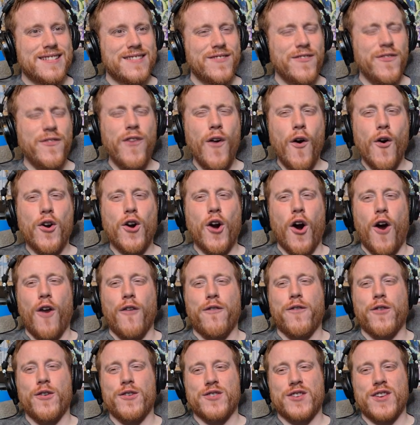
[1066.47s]
Fuck
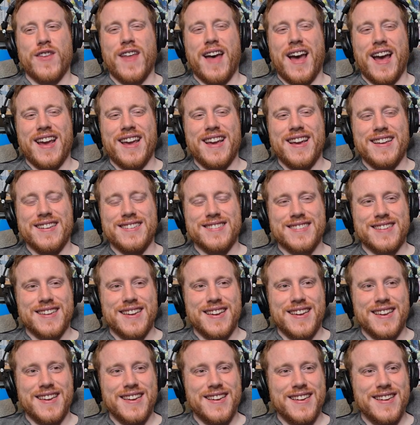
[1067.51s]
off, was it that
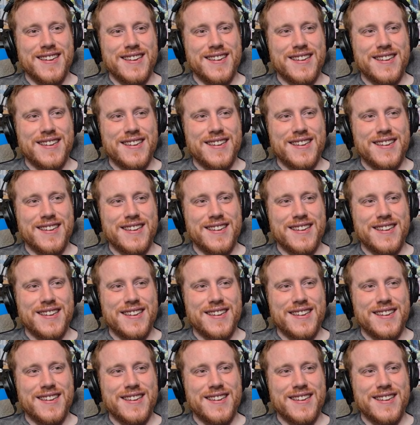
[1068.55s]
easy?